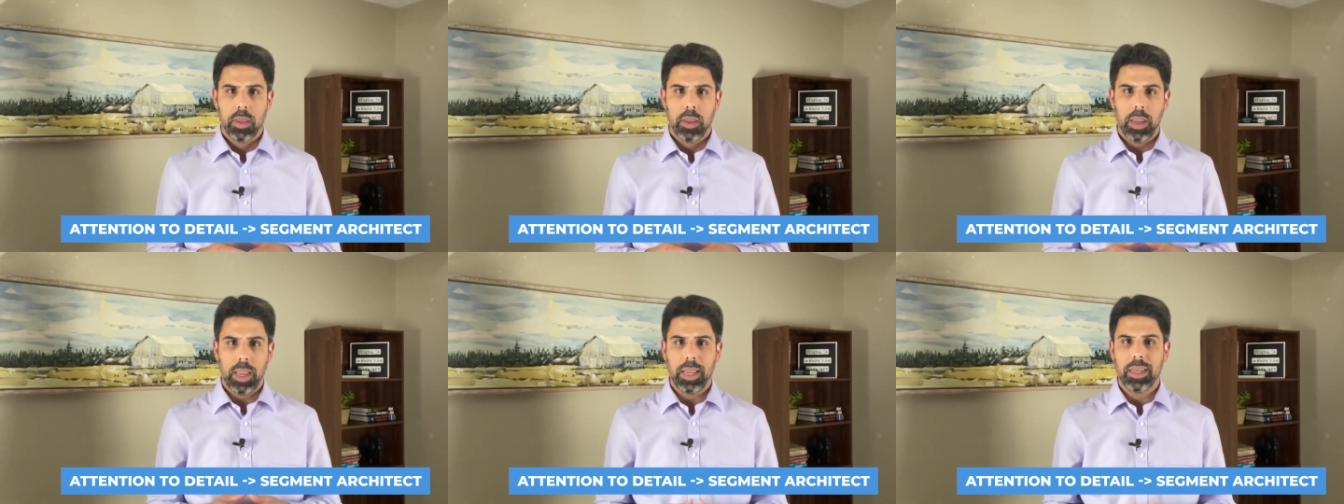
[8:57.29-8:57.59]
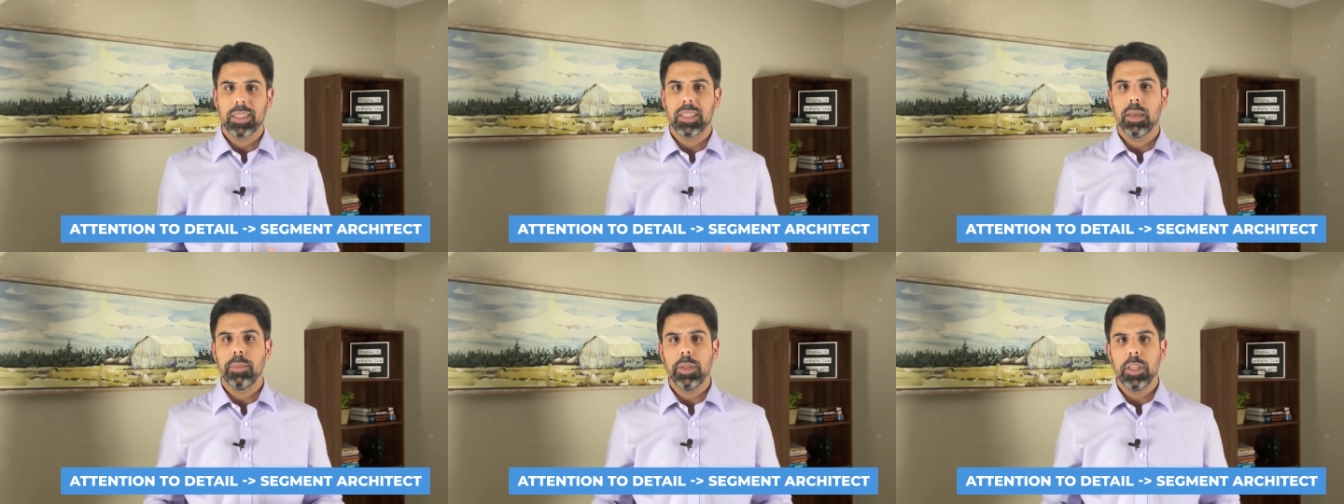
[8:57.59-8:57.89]
and
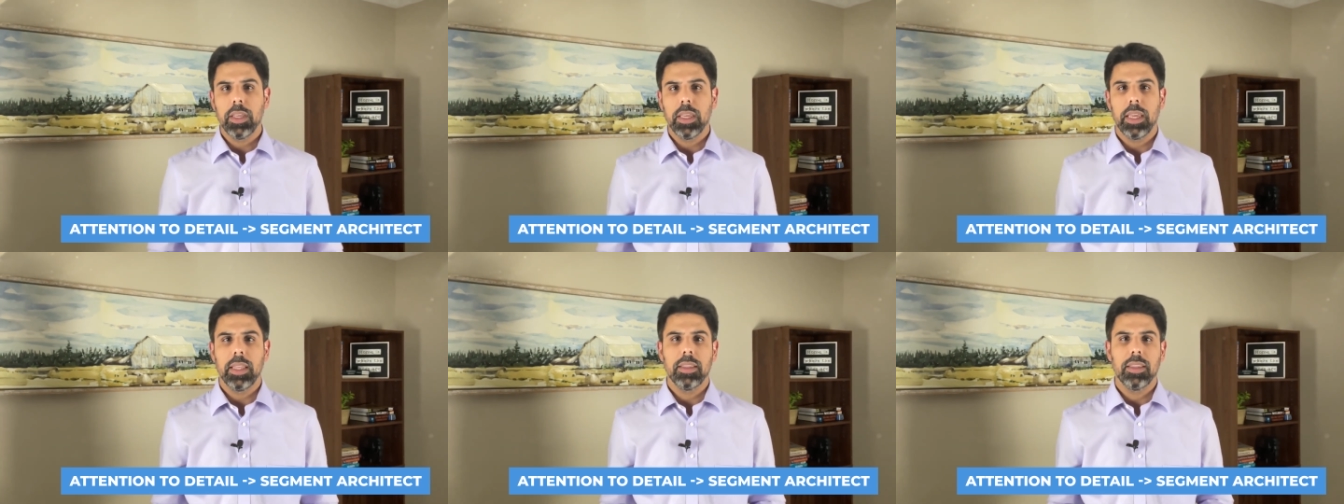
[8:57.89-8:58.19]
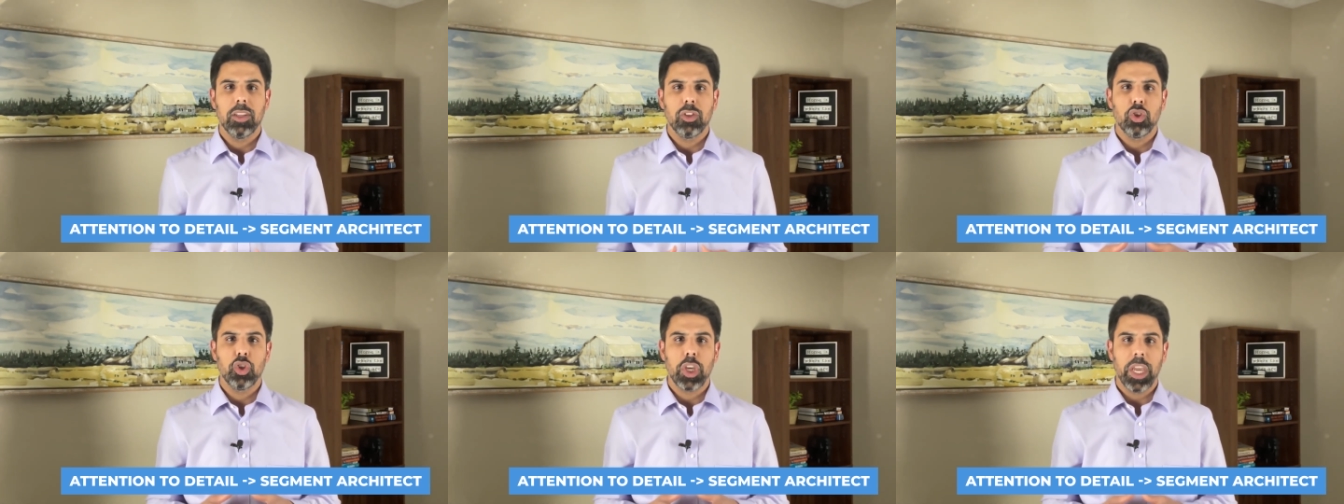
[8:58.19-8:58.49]
communicate the
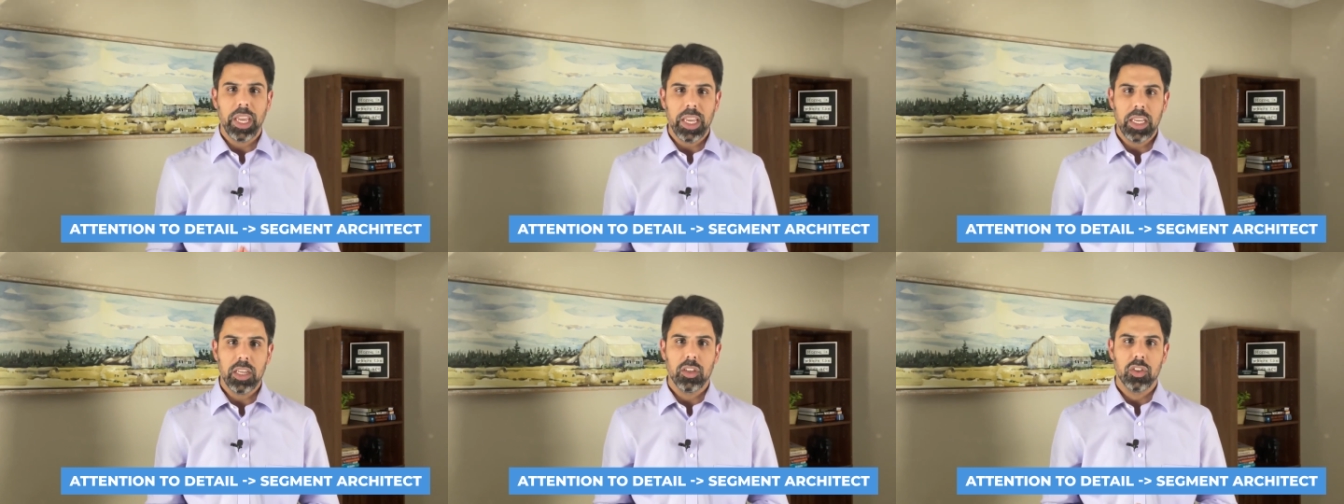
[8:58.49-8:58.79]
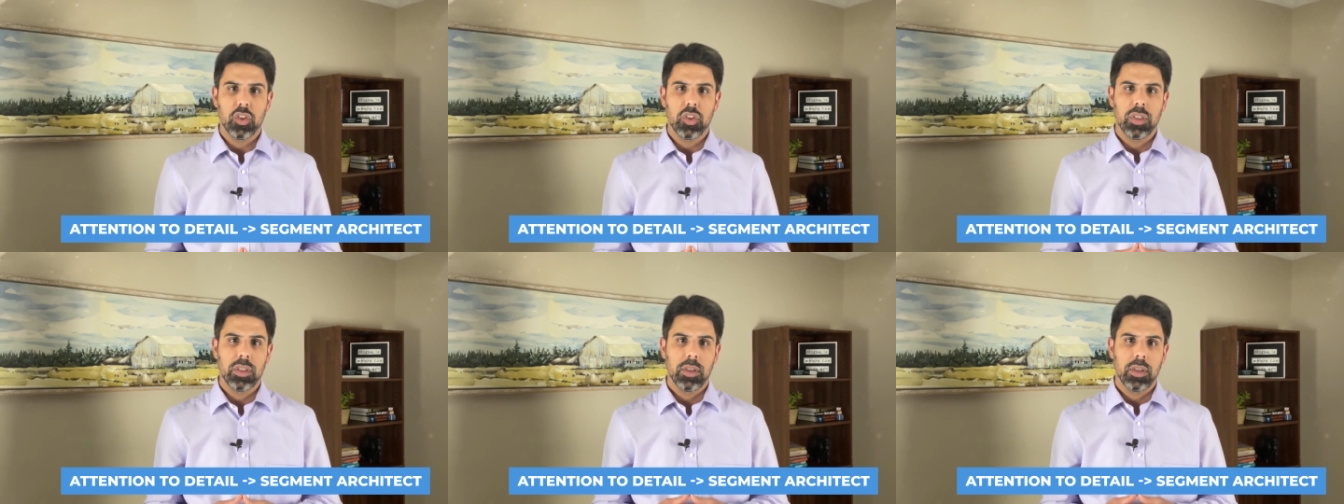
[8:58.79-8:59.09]

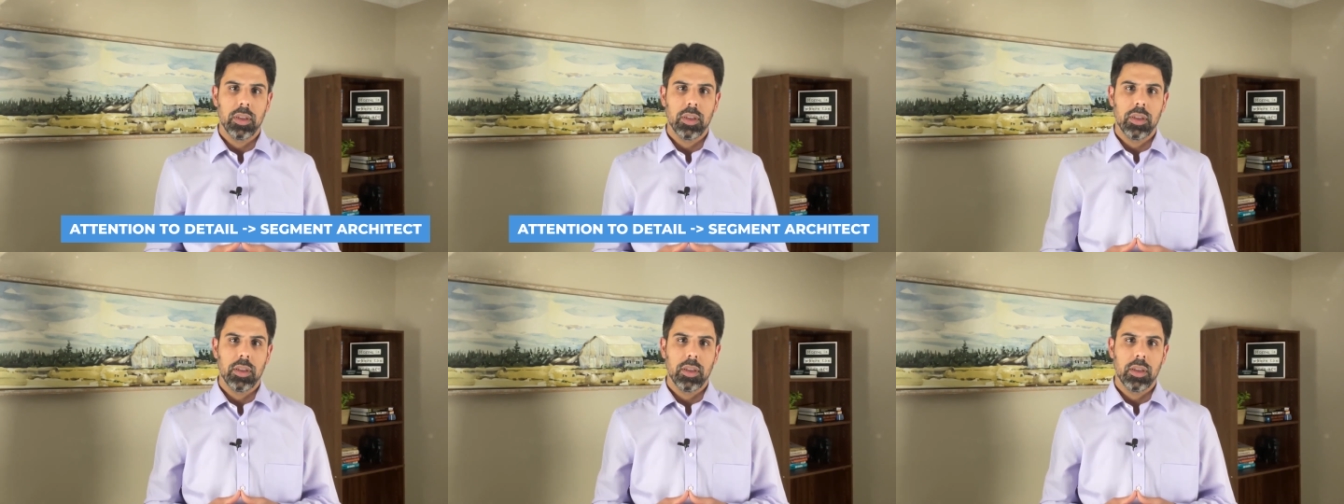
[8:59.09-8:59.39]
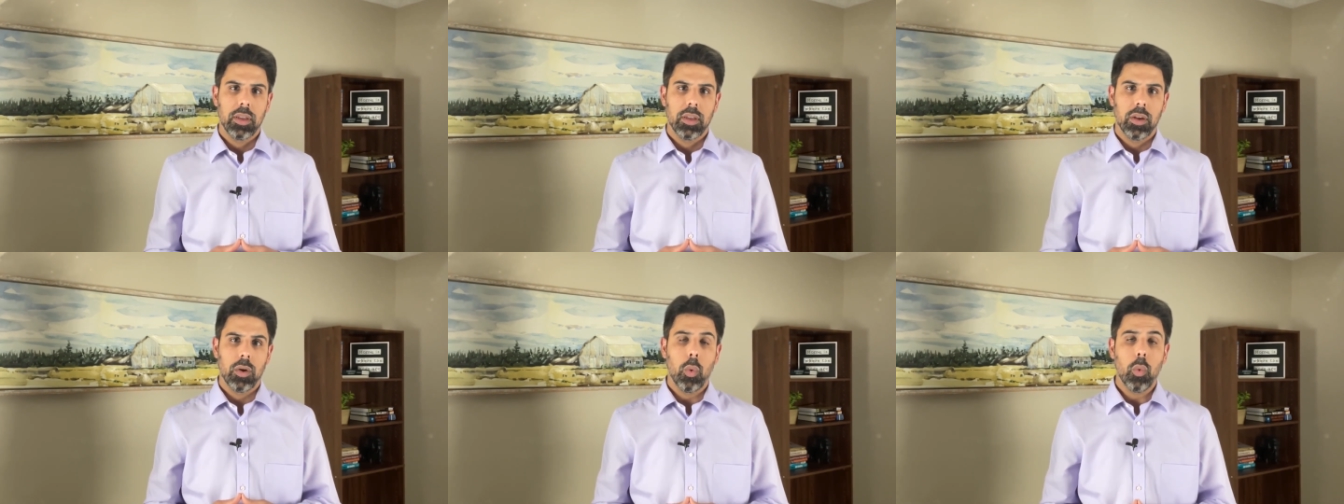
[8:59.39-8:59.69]
change
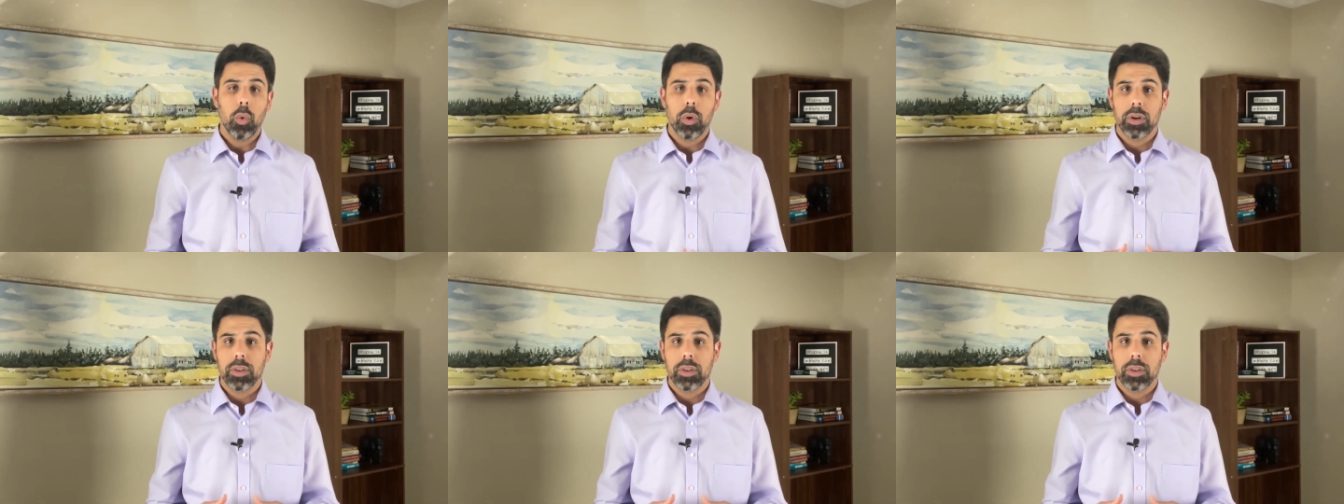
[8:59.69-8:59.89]
or